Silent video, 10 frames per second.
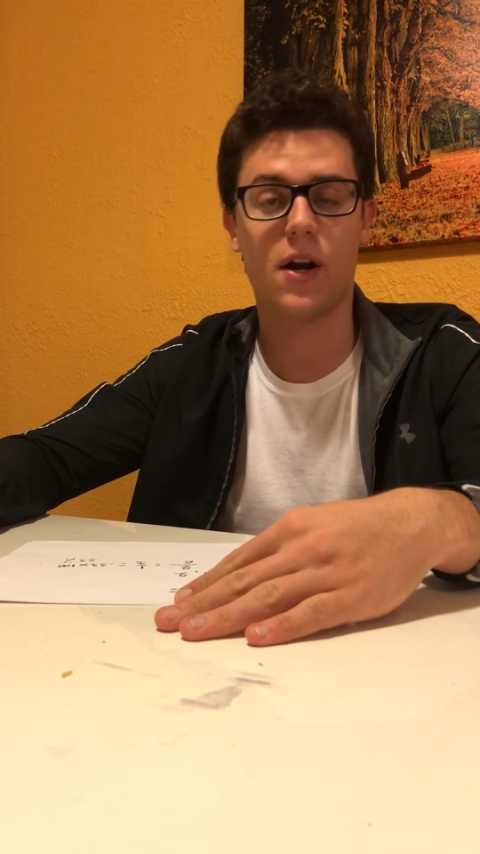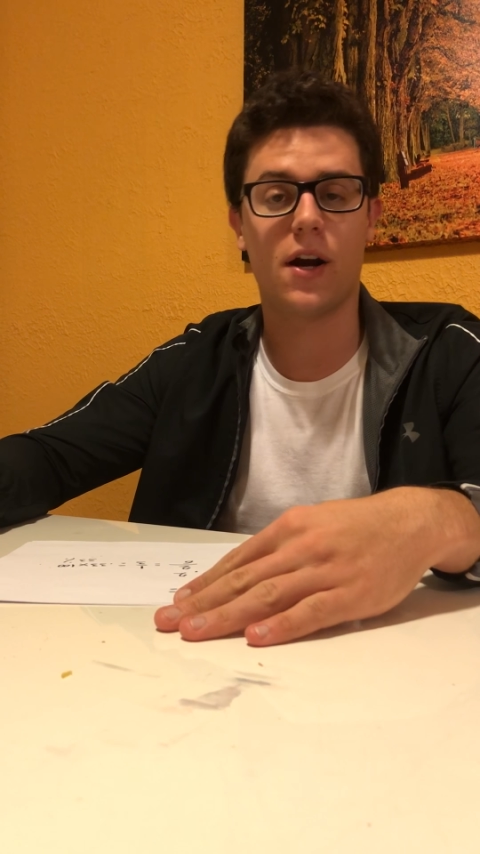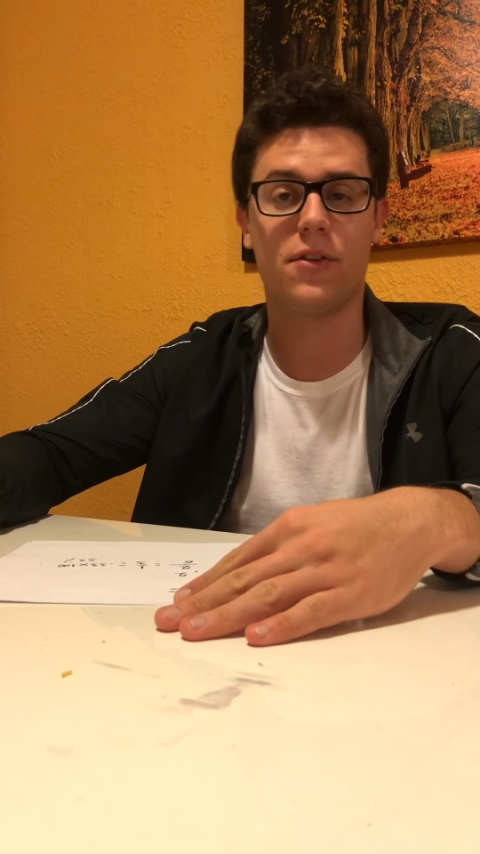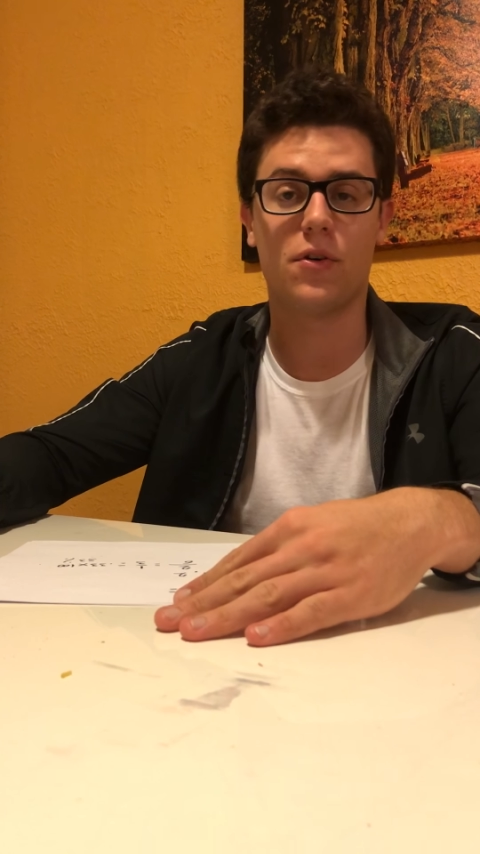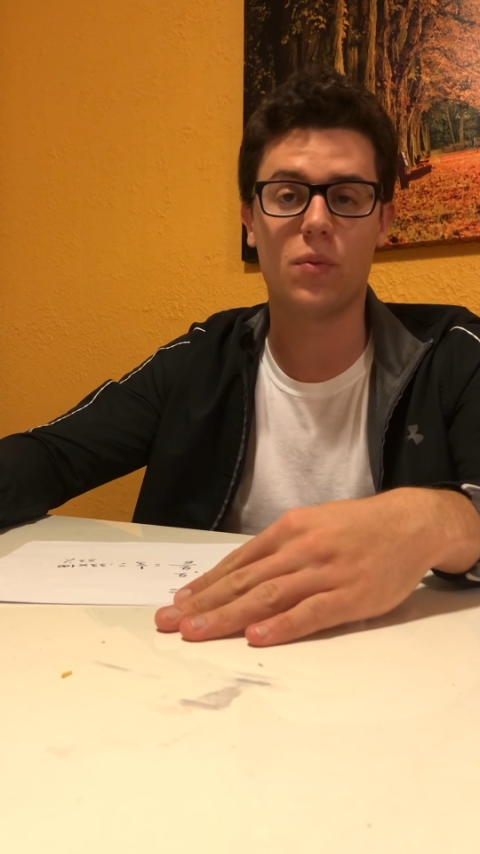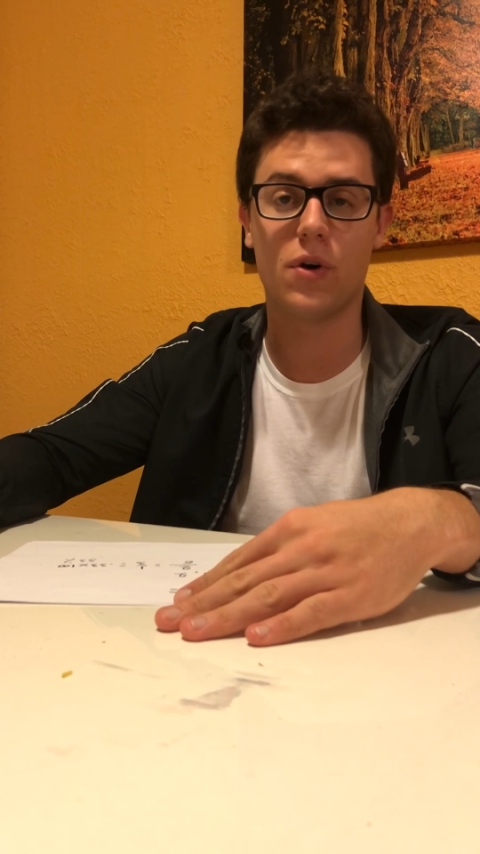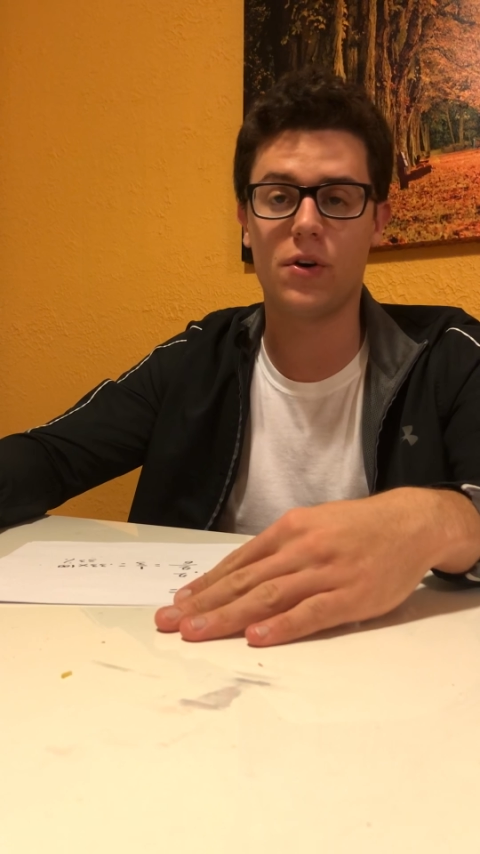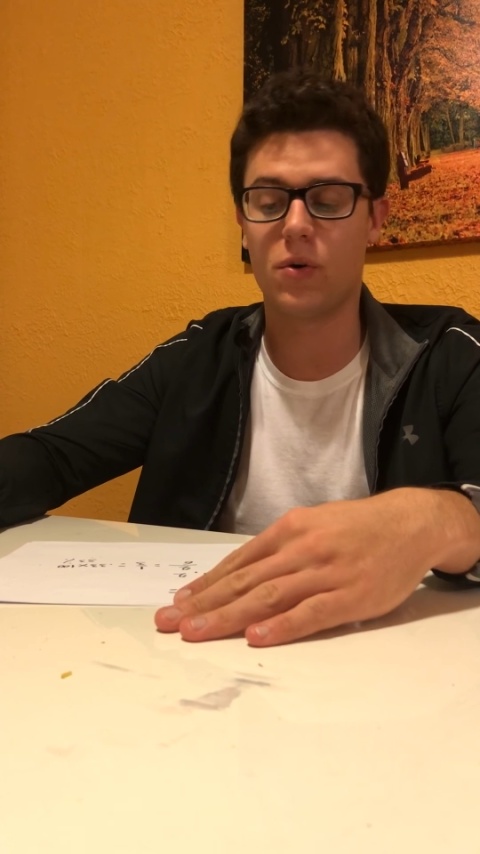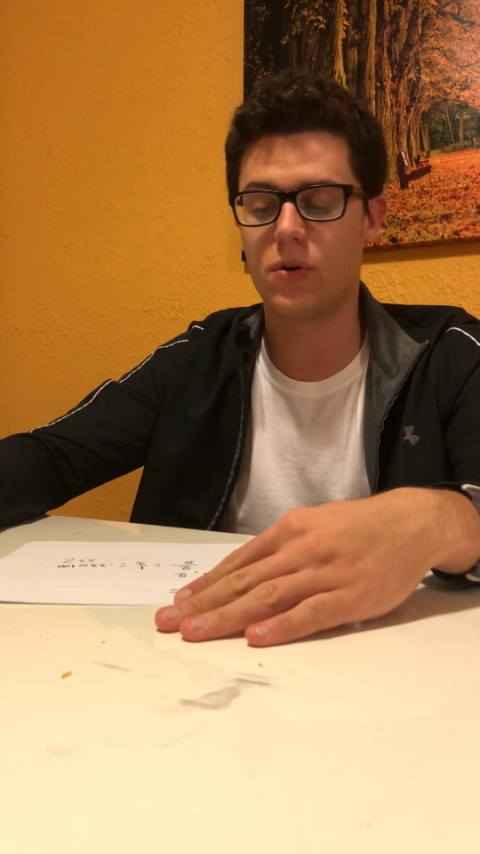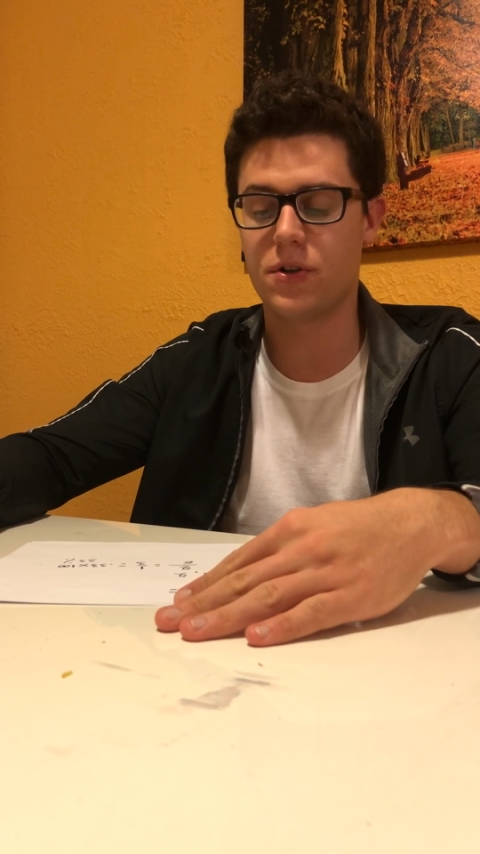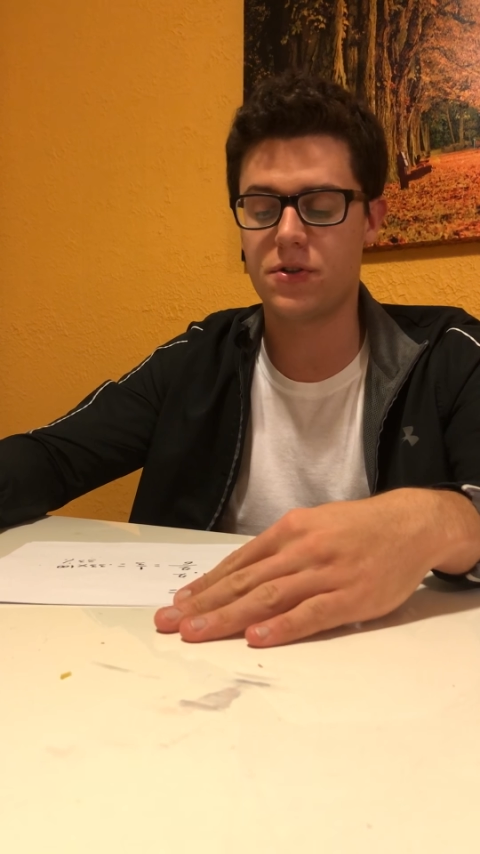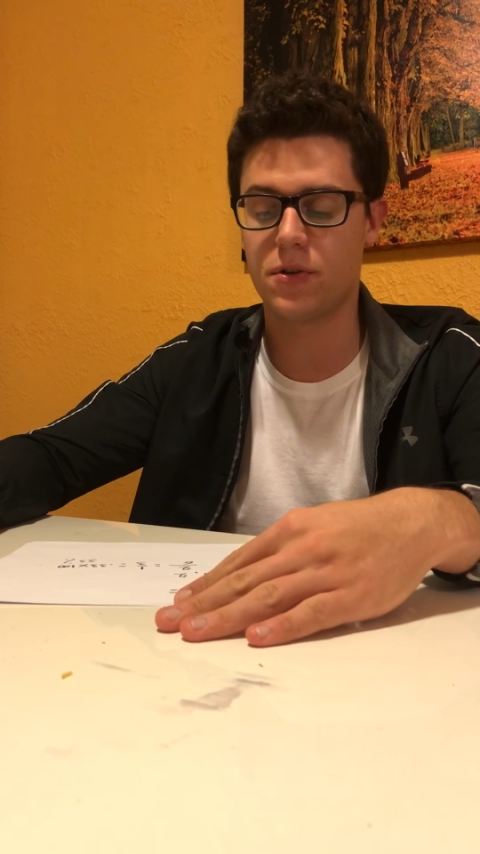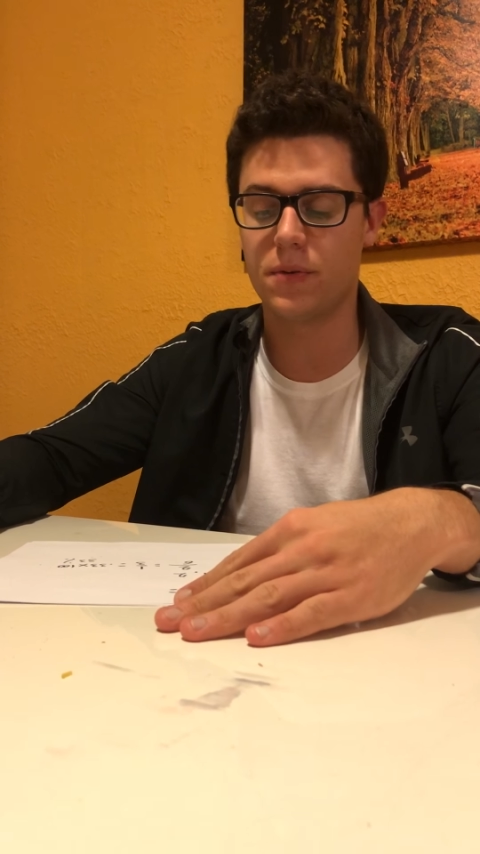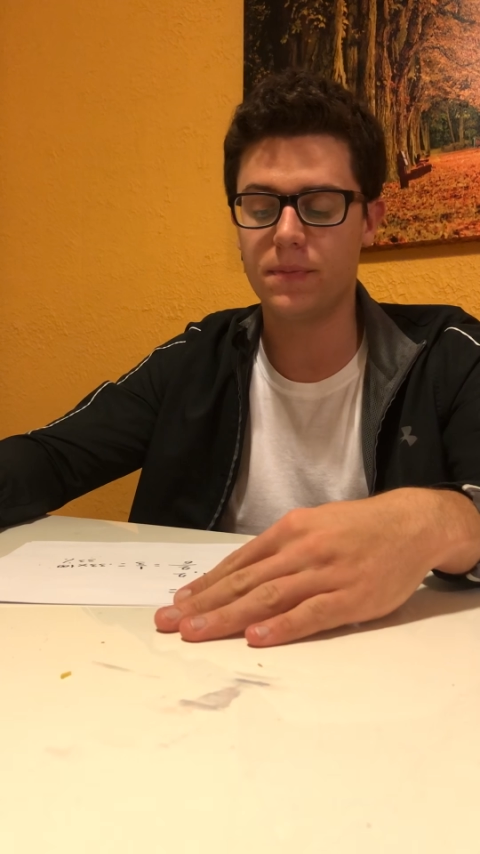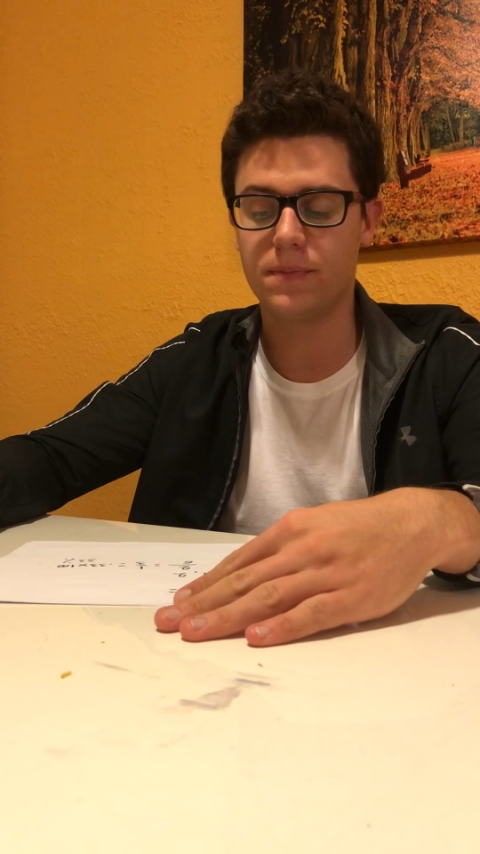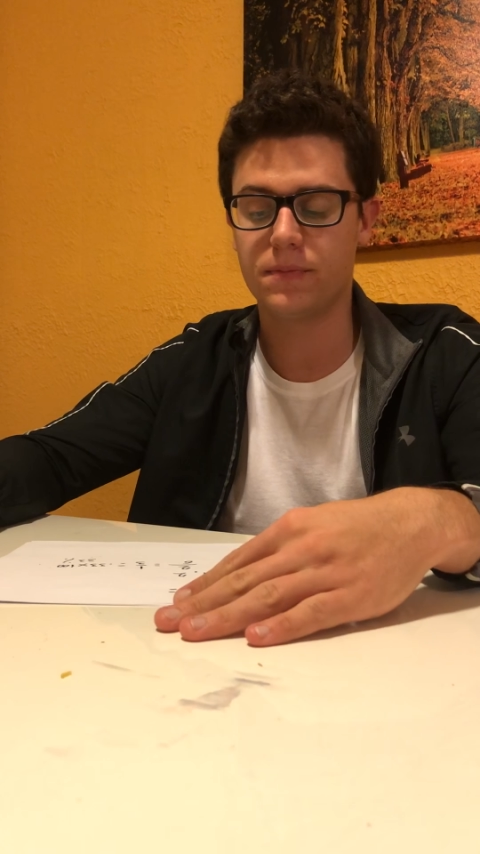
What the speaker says: either a 1 or a 2,